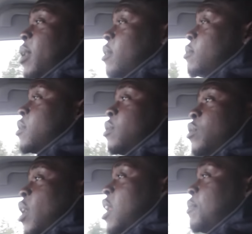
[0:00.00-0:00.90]
man.
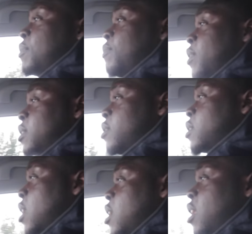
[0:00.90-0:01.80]
Thank anything, you for
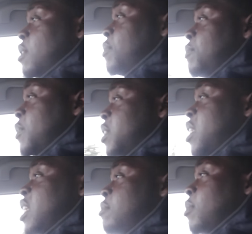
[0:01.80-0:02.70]
driving us. Anything for the
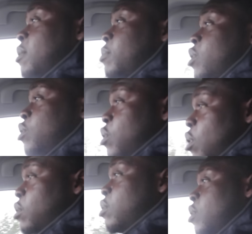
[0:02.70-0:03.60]
team, man, because you
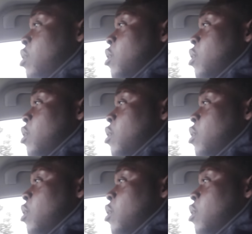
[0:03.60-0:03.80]
know,